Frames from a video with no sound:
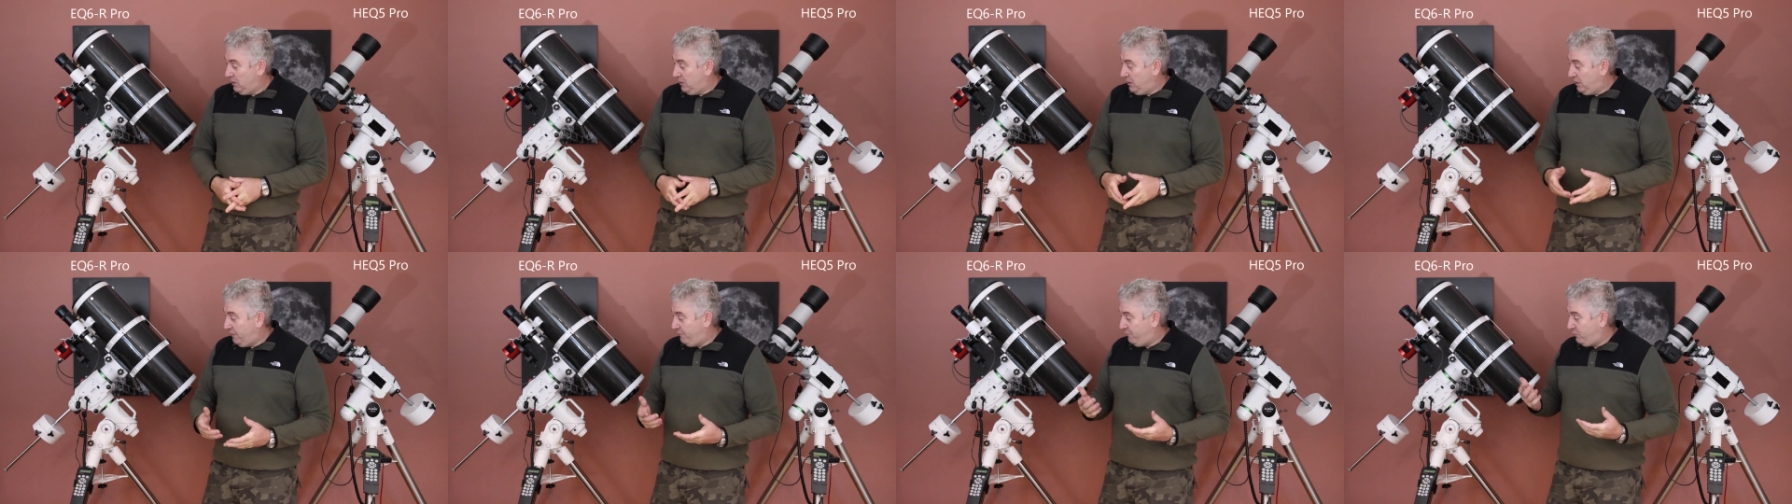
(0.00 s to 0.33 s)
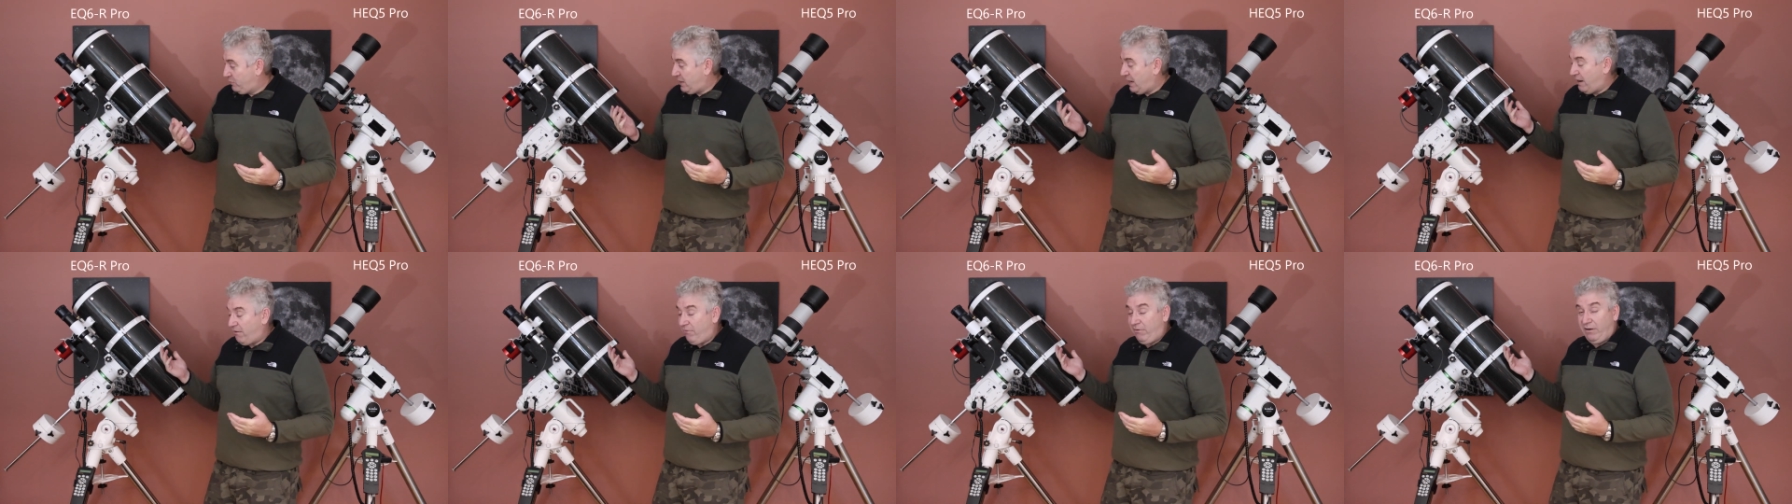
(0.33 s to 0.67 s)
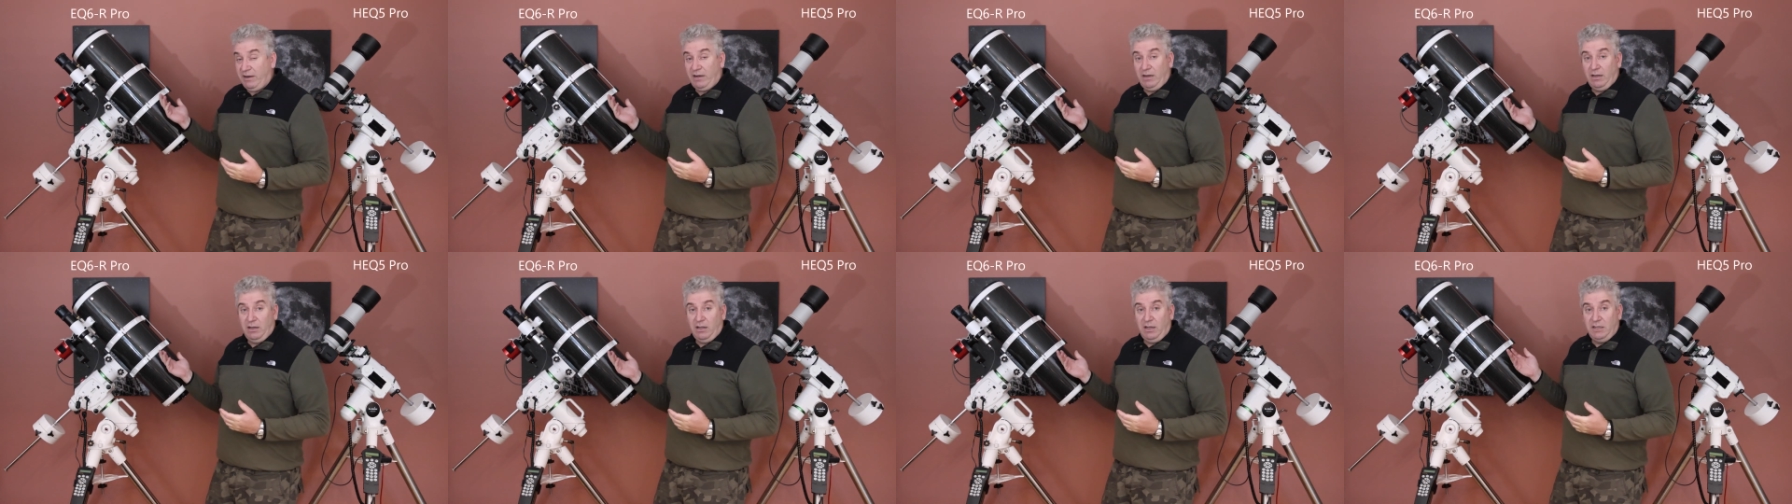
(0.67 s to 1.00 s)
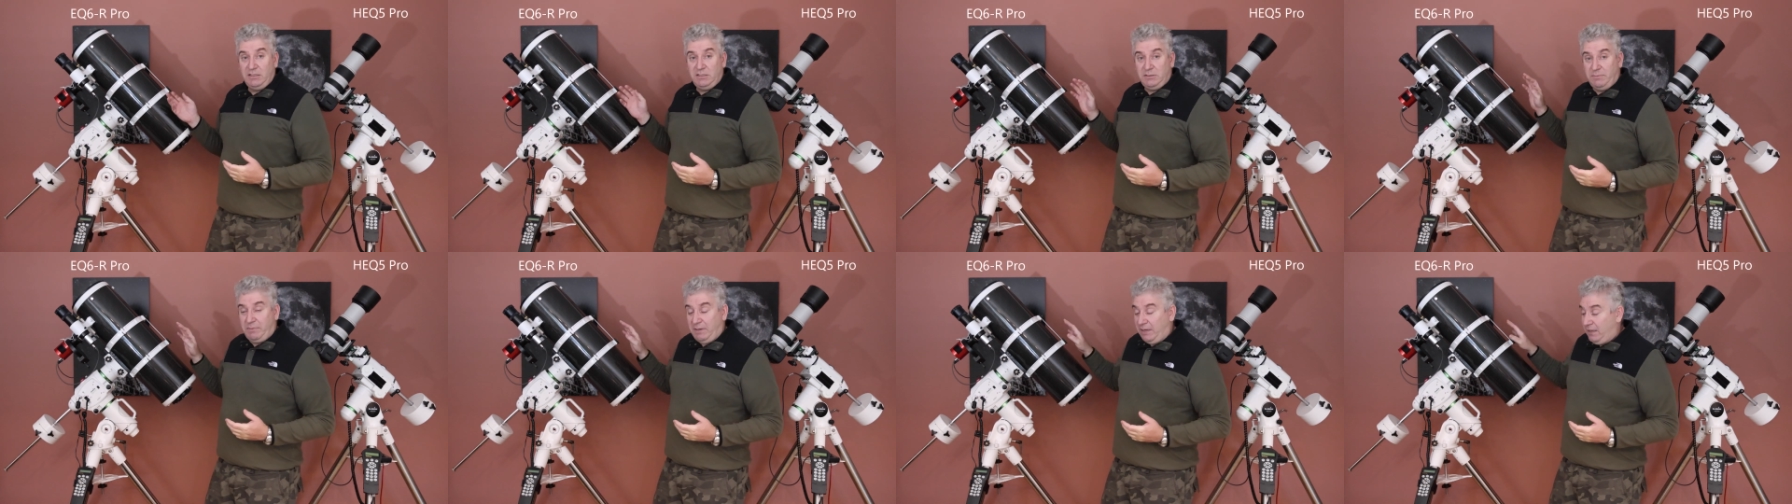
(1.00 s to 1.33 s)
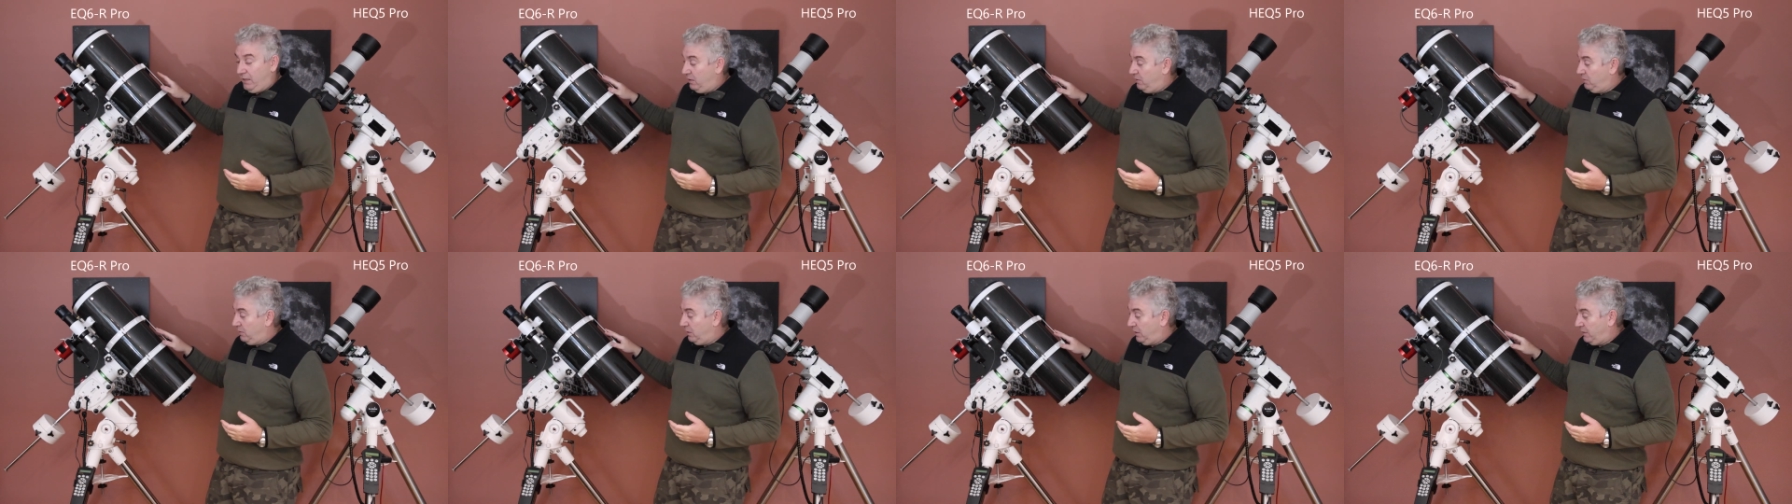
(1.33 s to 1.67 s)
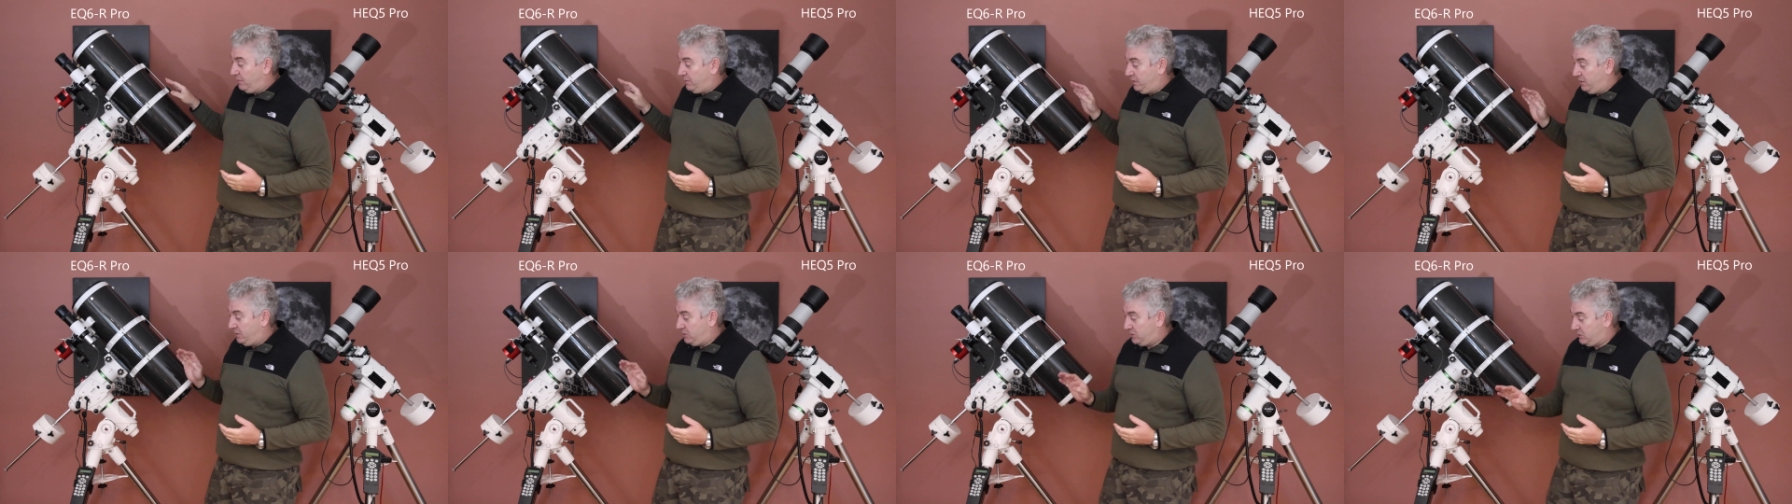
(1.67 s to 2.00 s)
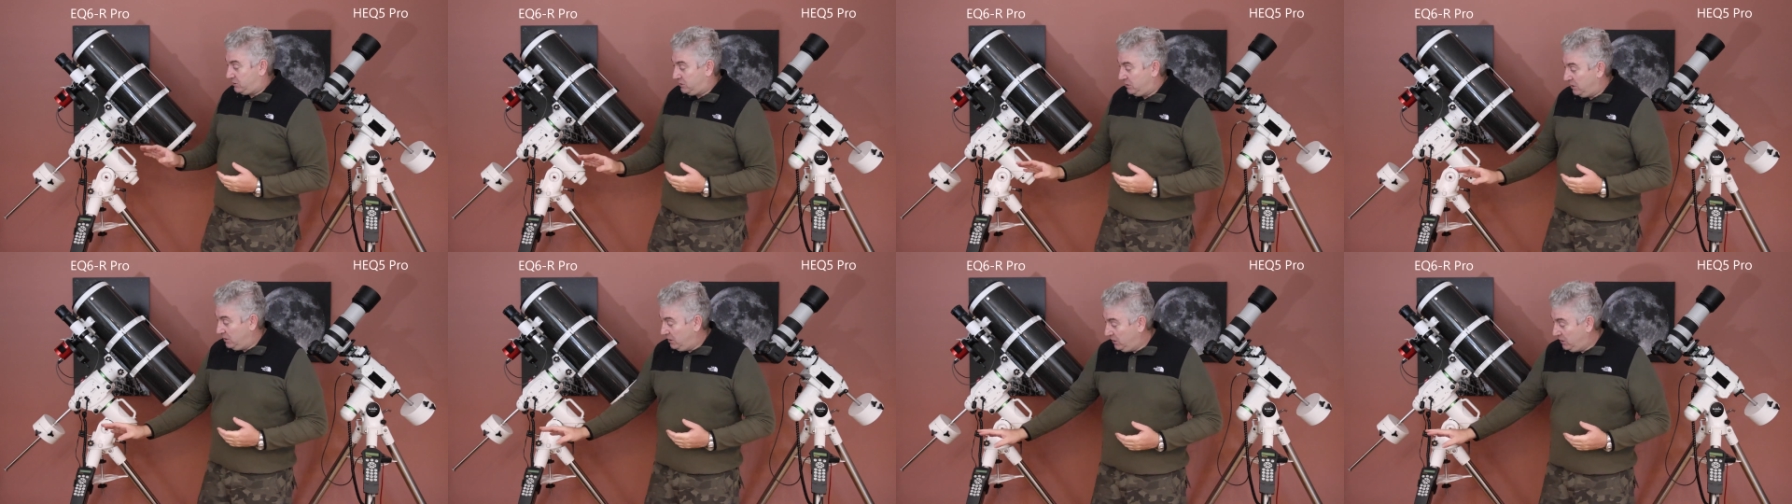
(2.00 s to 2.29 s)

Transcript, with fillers: If you're carrying a lighter payload like this